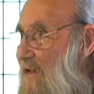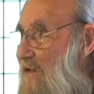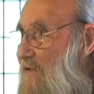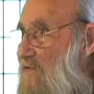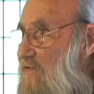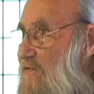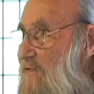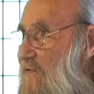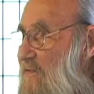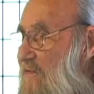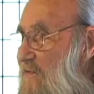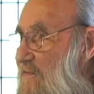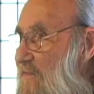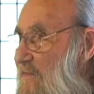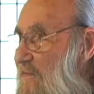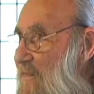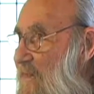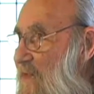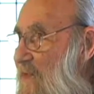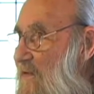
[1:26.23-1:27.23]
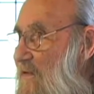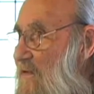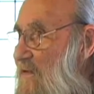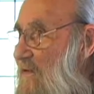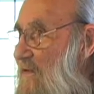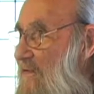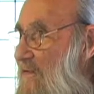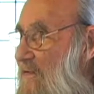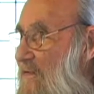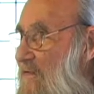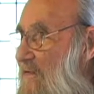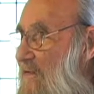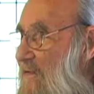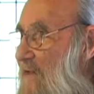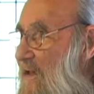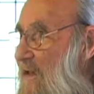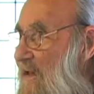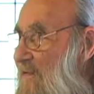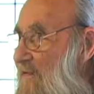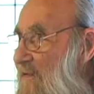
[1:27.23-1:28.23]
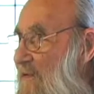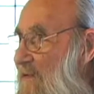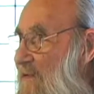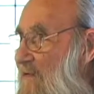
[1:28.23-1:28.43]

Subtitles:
in technology. You know,